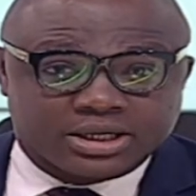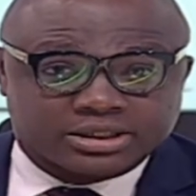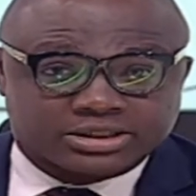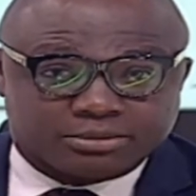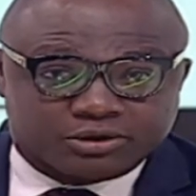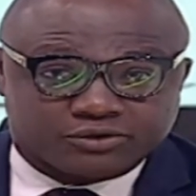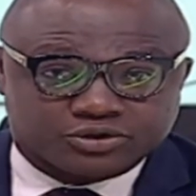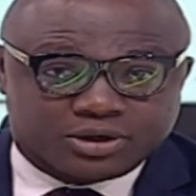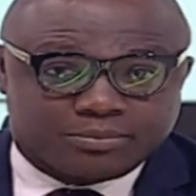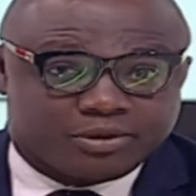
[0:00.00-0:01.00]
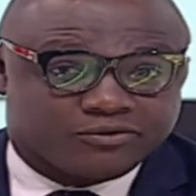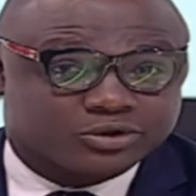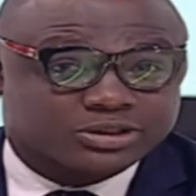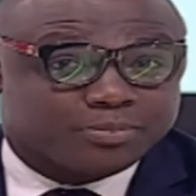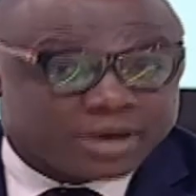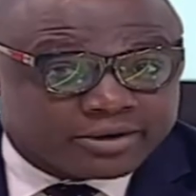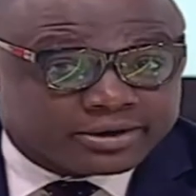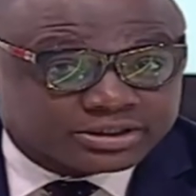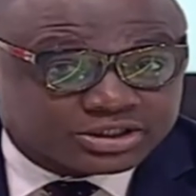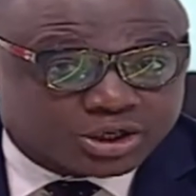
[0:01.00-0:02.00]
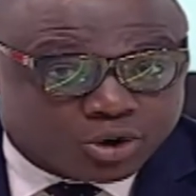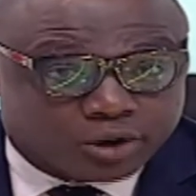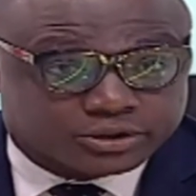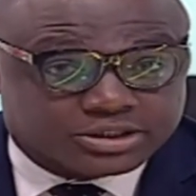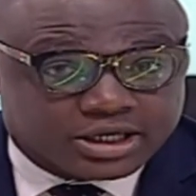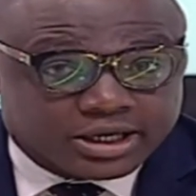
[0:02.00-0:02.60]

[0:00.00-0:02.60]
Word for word: Samuel Ofosu Ampofo's appearance in court.